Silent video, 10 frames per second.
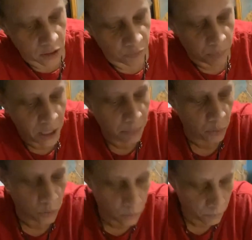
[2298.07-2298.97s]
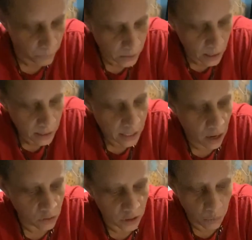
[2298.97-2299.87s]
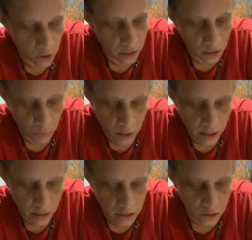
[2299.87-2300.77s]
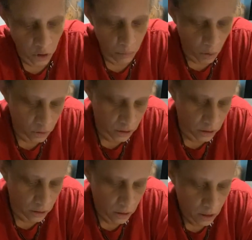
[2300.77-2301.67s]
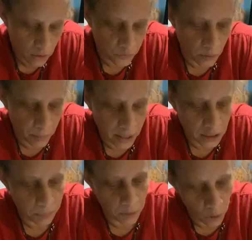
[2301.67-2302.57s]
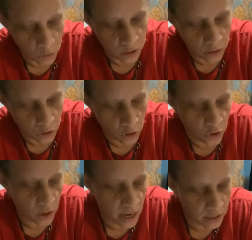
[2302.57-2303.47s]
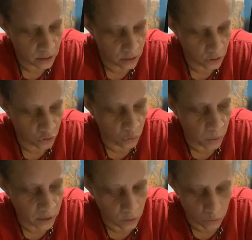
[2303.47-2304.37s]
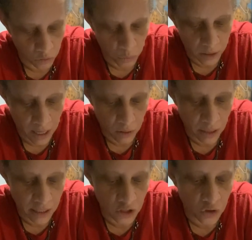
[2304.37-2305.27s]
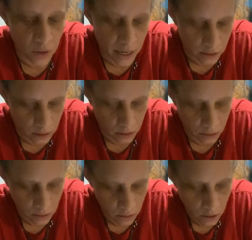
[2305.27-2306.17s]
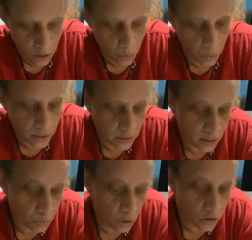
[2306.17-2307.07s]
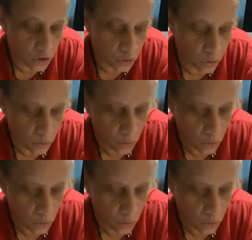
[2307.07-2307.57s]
people casually walking away in slow motion from explosions or crashes through windows without a scratch. We then want to